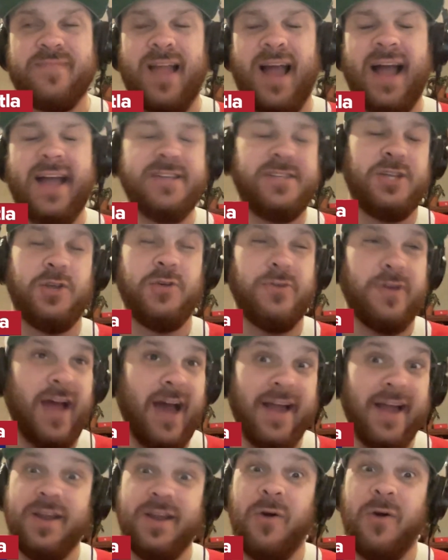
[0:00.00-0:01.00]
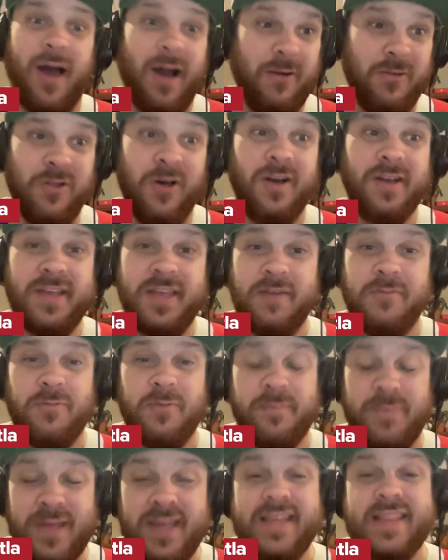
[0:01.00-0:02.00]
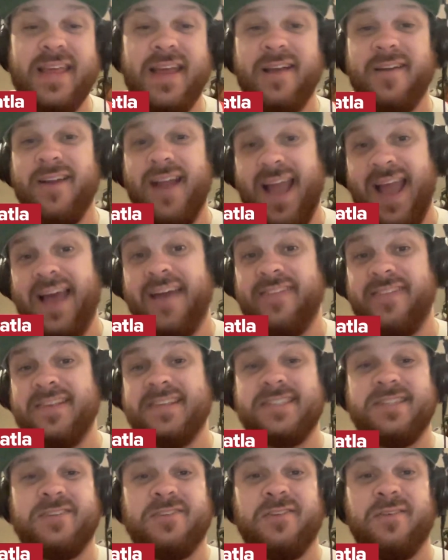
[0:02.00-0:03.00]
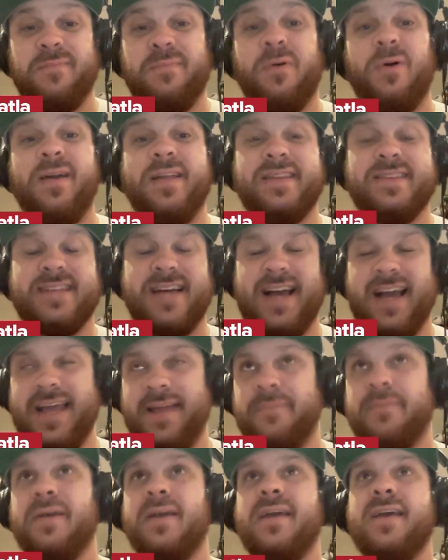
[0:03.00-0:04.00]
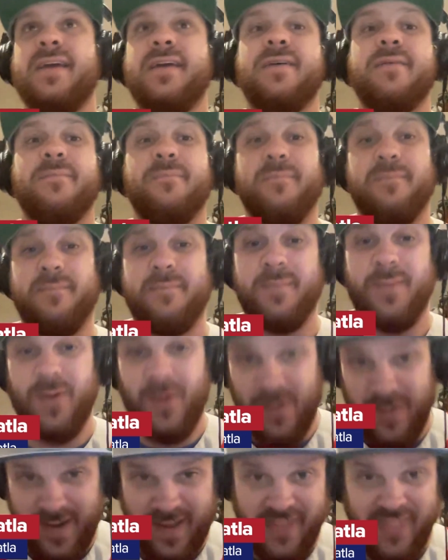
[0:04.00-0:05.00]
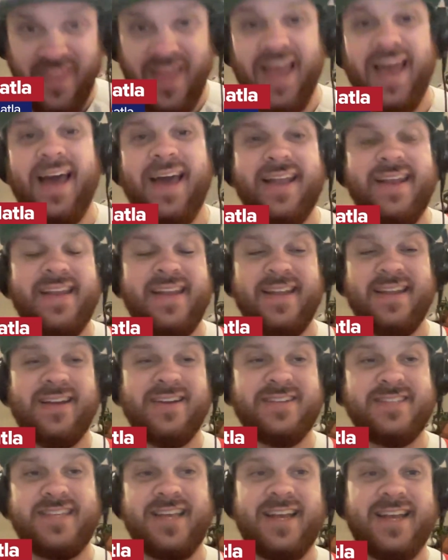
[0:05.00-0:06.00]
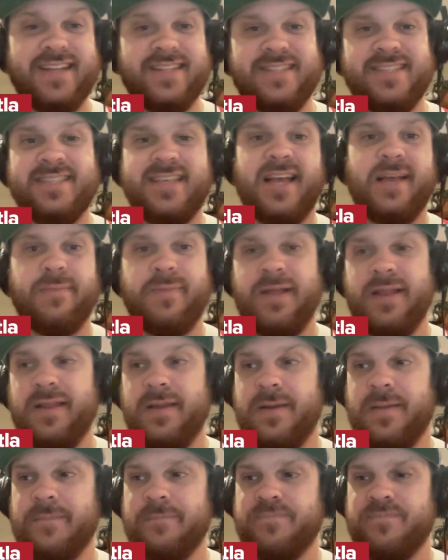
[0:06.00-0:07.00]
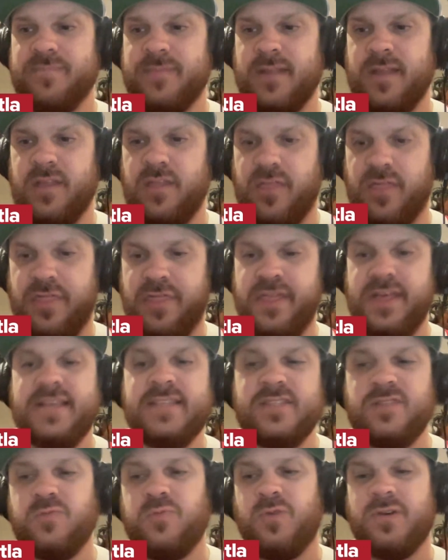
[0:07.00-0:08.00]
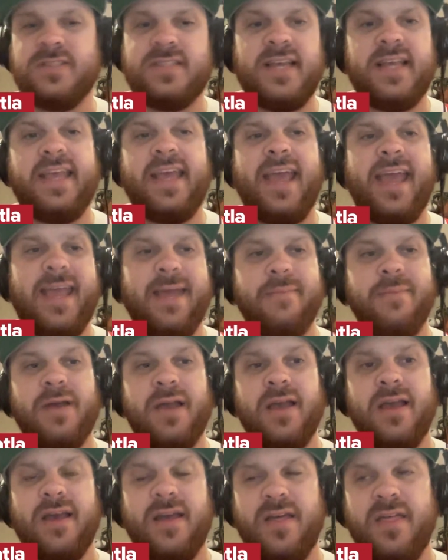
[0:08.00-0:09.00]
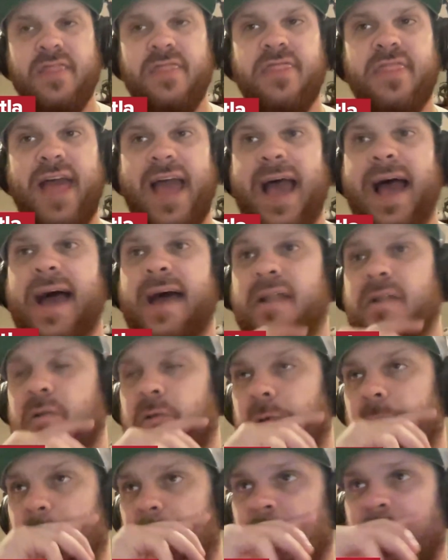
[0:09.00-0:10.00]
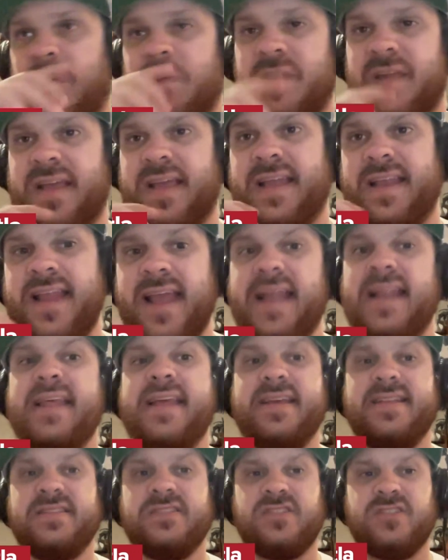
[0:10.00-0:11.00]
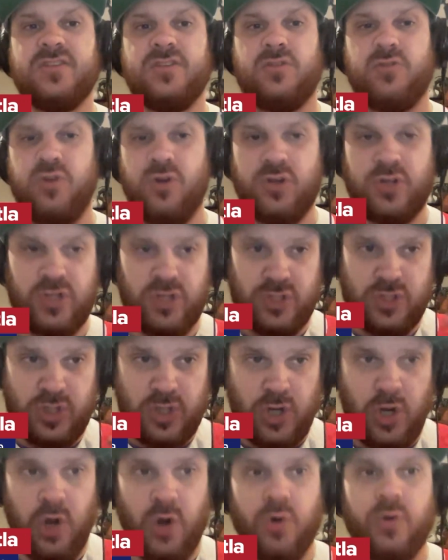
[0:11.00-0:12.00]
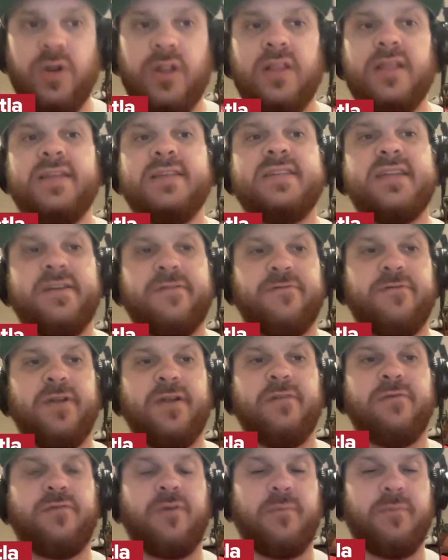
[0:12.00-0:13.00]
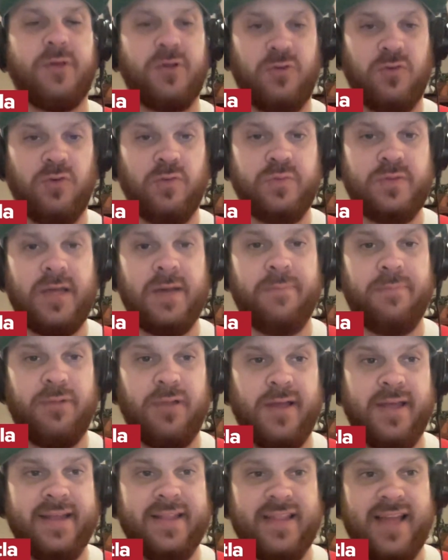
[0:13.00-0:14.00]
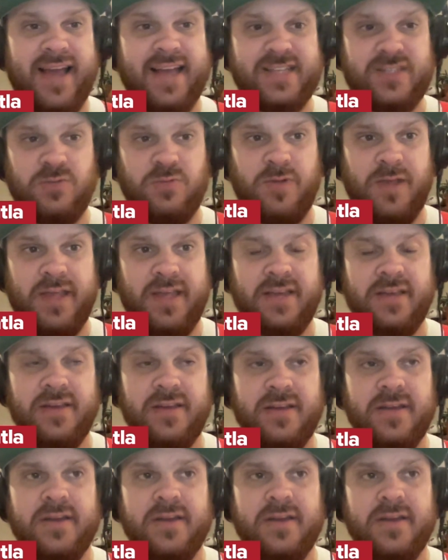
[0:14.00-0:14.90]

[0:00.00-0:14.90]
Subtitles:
I do not know how long he will be there at this current point in time. More on that in our second segment. This was a game that the Canadiens looked totally different from the group that played last week.